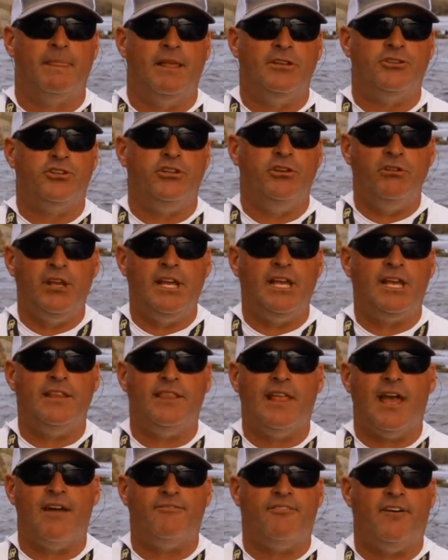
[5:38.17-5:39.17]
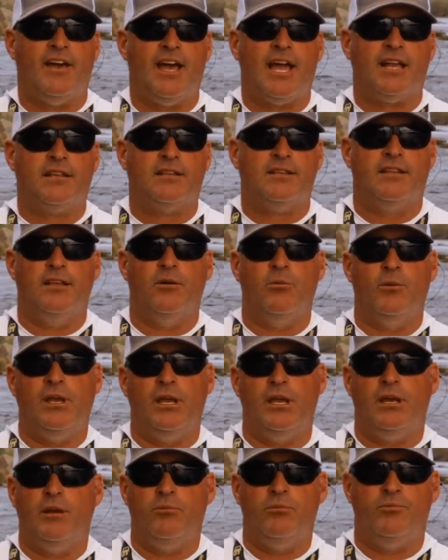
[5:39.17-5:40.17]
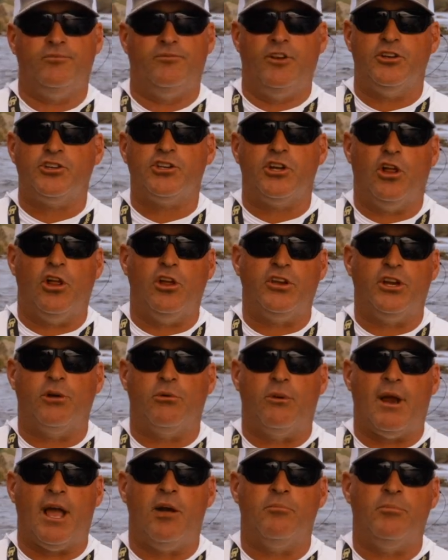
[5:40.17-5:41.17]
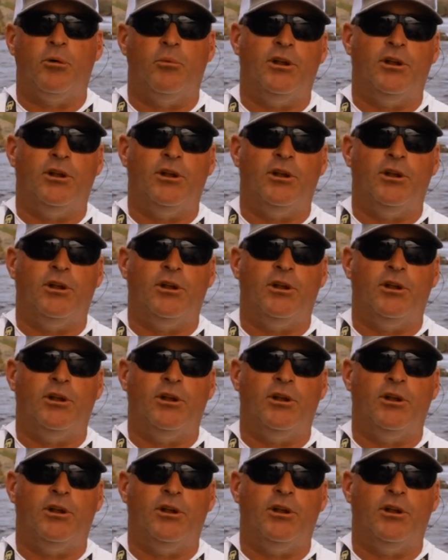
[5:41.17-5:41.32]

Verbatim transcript: it's unique in that fact that we fish it all year round,